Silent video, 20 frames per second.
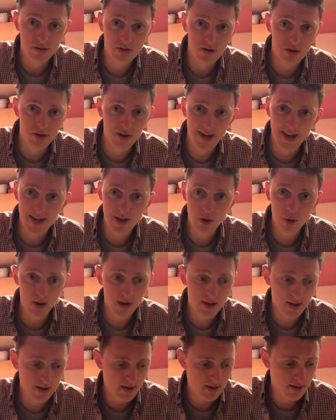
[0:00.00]
couldn't eat
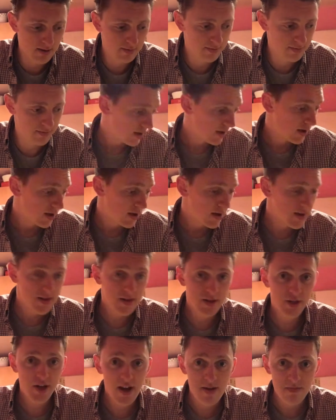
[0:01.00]
quickly enough. It's
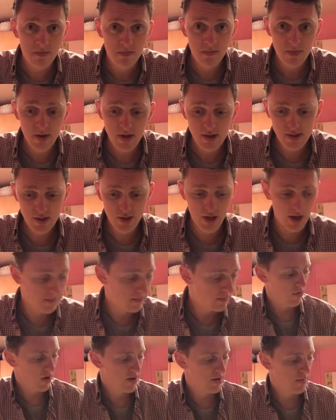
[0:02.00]
a shame. It's a shame.
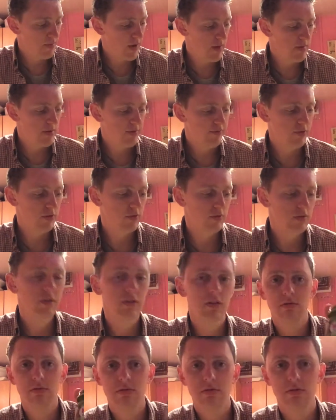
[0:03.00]
And the baby food
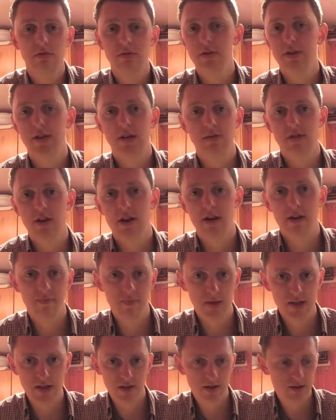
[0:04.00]
seems like I've
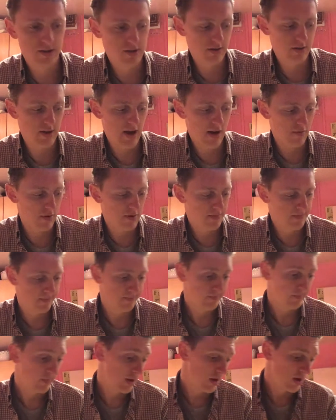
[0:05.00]
misunderstood that one.
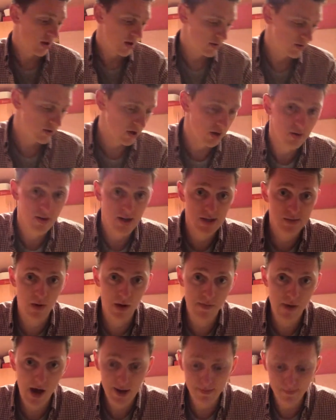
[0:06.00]
So that's my
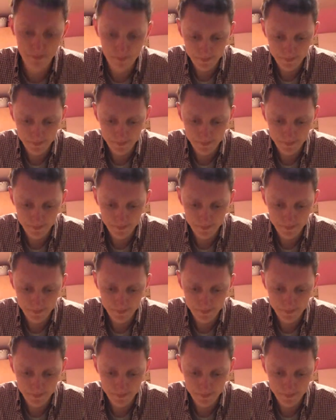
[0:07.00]
bad.